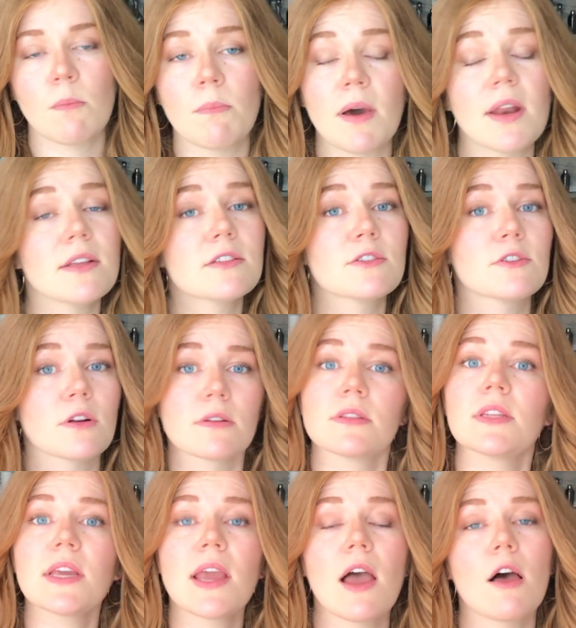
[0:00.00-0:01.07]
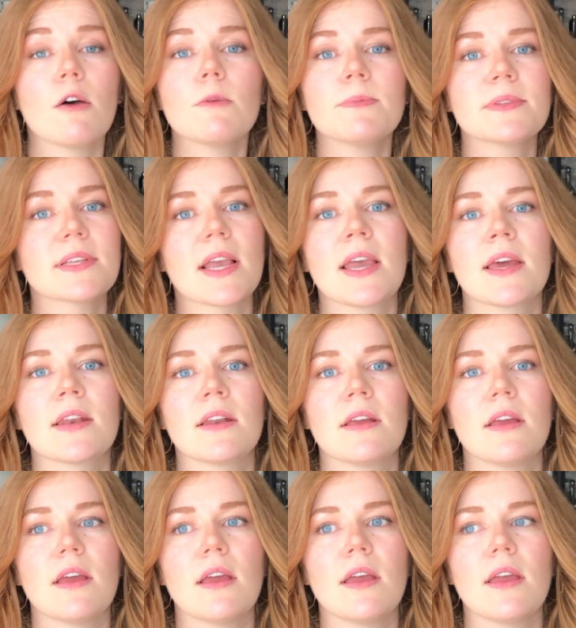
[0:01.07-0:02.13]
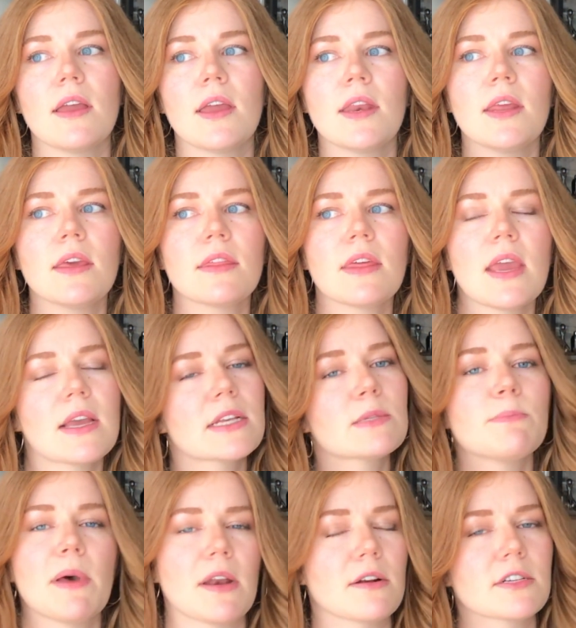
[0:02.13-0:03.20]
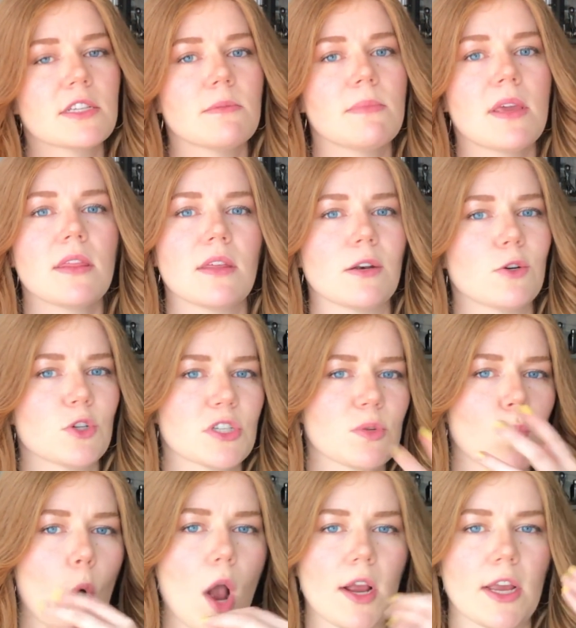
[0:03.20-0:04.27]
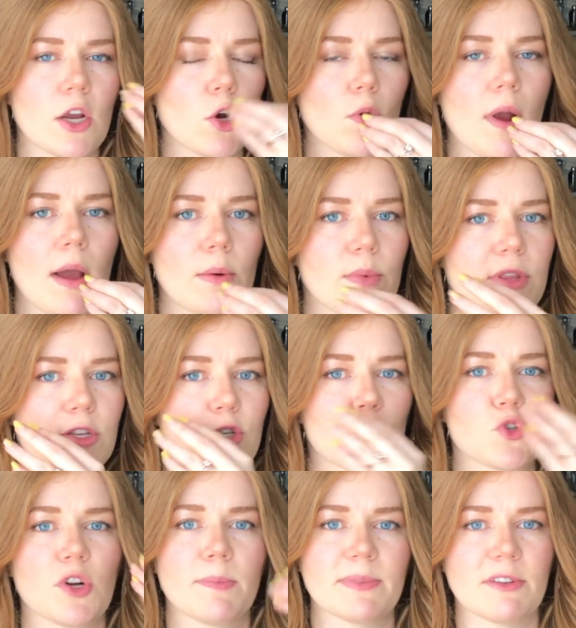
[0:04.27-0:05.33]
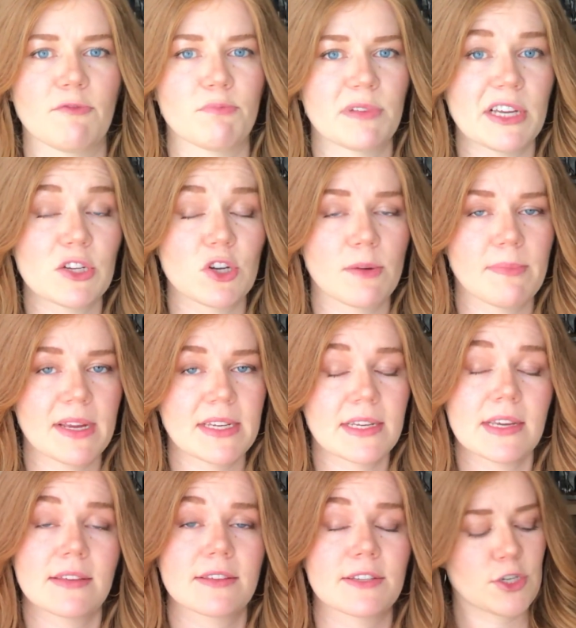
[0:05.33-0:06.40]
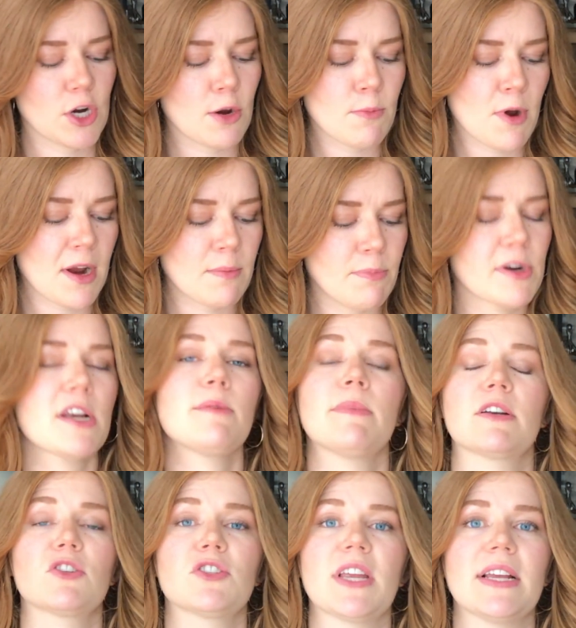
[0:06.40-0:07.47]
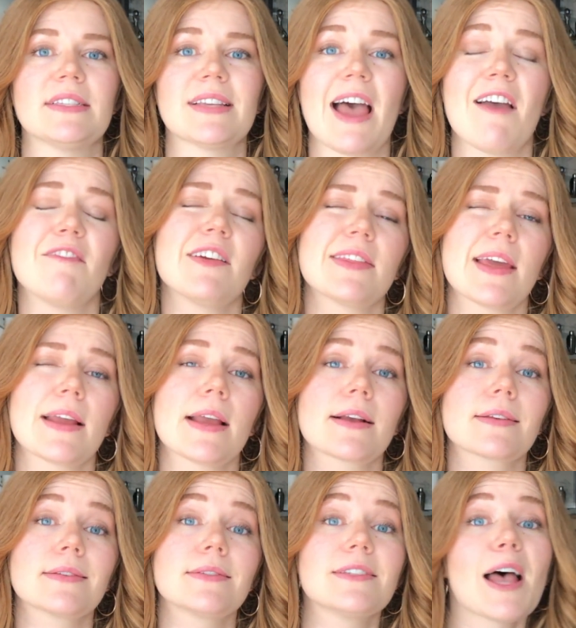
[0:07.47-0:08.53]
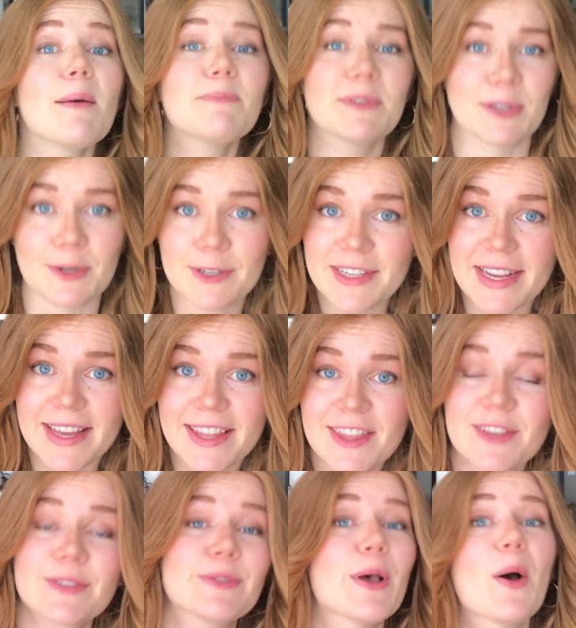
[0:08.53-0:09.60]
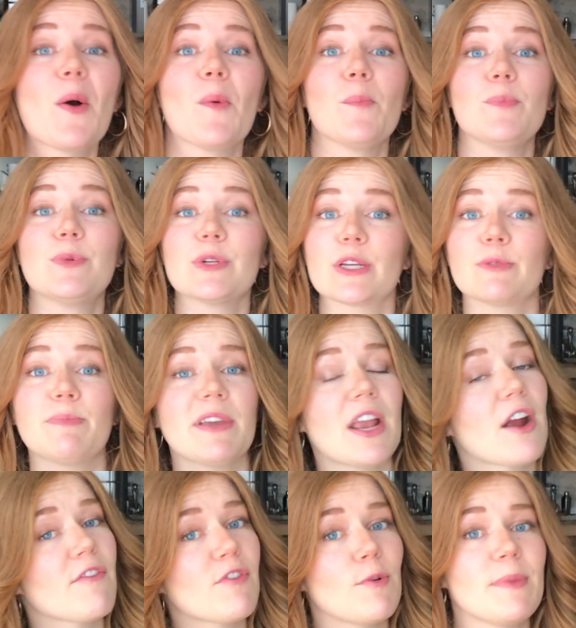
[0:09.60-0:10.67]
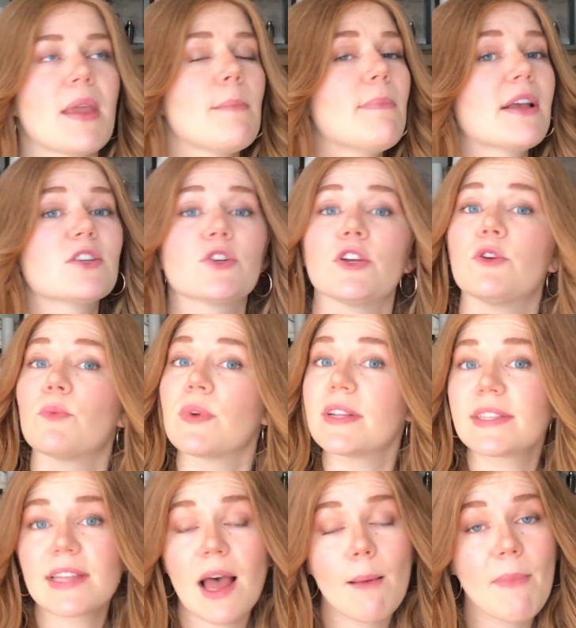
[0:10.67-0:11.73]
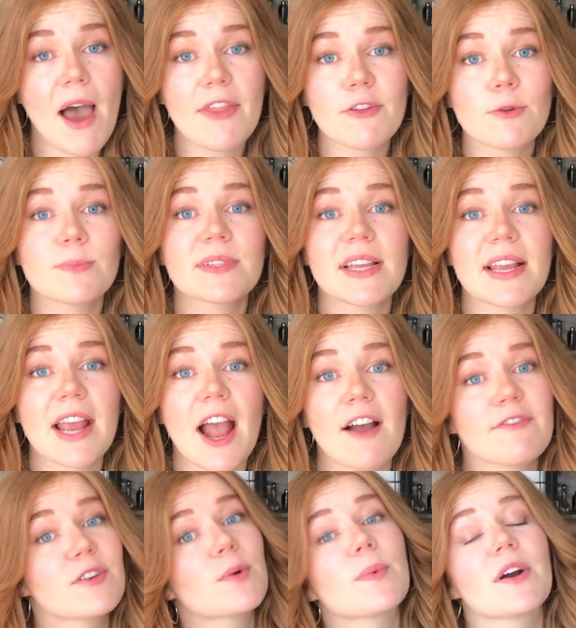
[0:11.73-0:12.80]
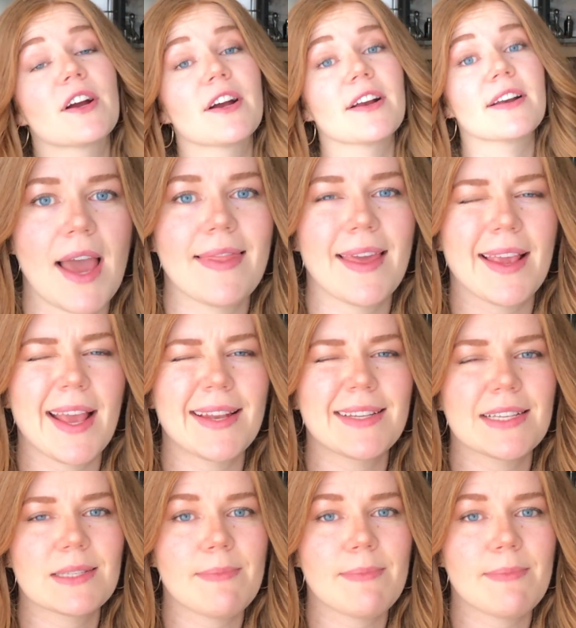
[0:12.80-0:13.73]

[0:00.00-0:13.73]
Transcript: but it certainly helps, and anything is better to me than just walking around with strips of bleach on my teeth. Turmeric pretty much stains everything except your teeth, so just be careful. Make sure you rinse that bathroom sink afterward, and then get to